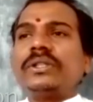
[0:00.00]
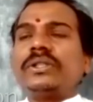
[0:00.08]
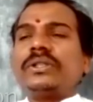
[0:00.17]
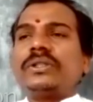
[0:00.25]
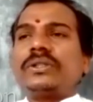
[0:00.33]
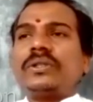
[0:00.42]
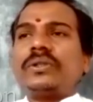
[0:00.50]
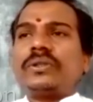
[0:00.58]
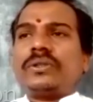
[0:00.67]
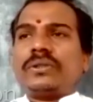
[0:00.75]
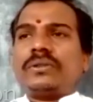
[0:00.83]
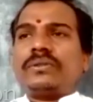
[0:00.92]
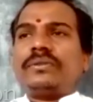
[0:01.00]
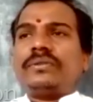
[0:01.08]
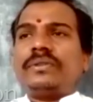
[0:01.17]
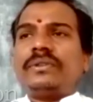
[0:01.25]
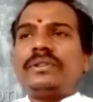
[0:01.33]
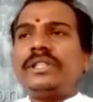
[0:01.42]

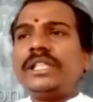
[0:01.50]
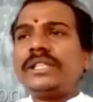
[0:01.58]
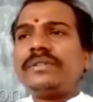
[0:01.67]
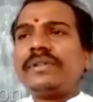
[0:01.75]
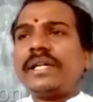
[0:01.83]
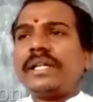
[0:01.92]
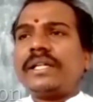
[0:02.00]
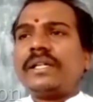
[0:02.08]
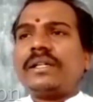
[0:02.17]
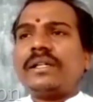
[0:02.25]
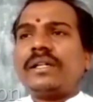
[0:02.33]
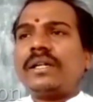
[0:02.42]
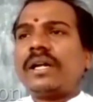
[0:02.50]
So this one